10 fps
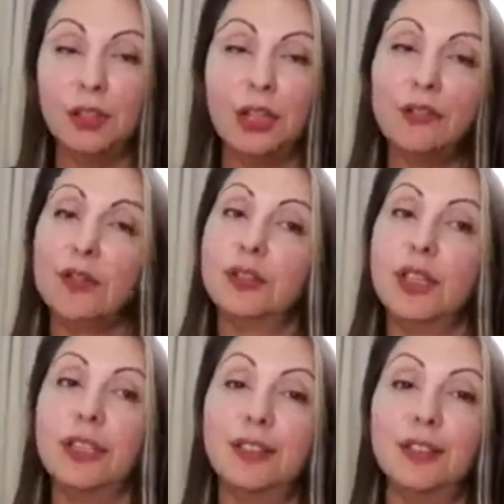you have to
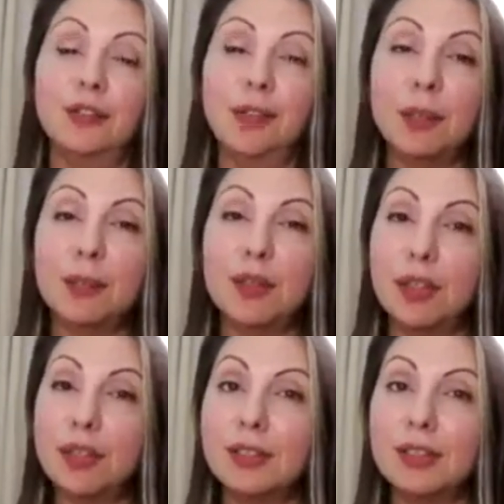create
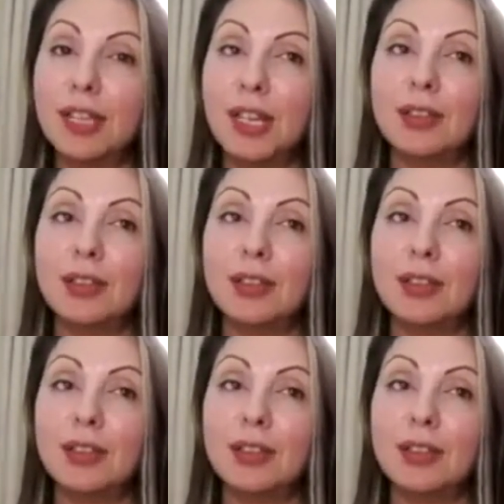descriptions